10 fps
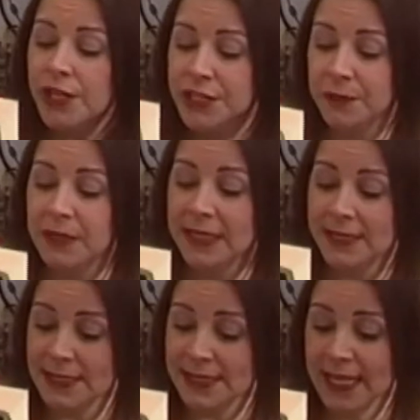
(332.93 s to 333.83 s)
so we
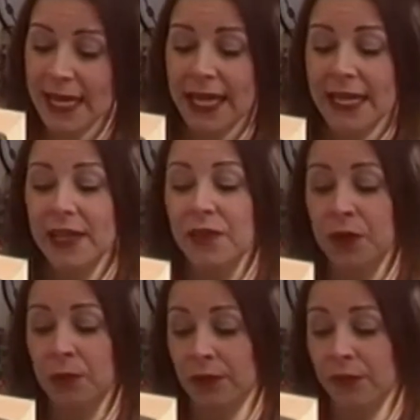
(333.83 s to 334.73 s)
can see
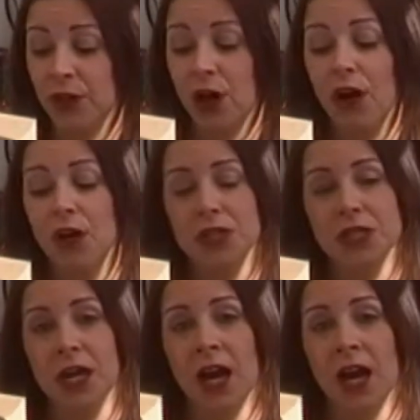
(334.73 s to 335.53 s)
that we've got